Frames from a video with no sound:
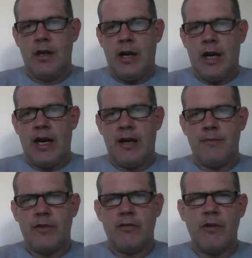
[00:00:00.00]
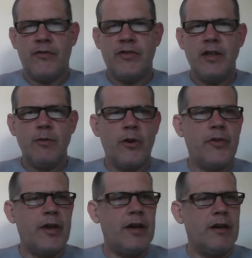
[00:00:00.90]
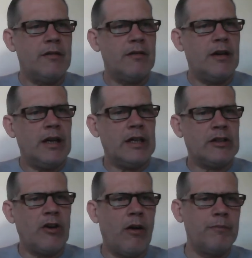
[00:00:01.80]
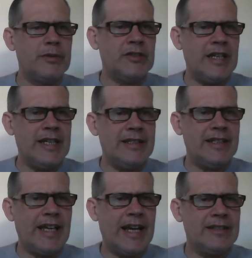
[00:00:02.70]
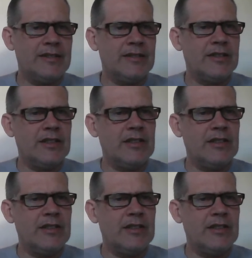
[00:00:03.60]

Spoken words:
There are a few other composite indicators that